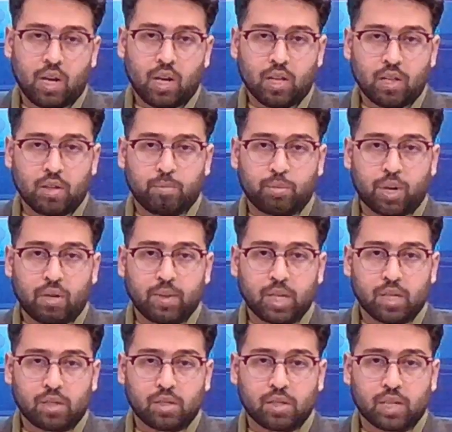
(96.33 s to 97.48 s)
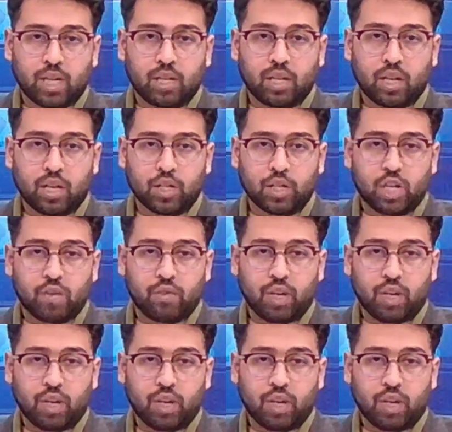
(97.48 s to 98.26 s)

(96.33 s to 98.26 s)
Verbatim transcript: The Prime Minister said the HIV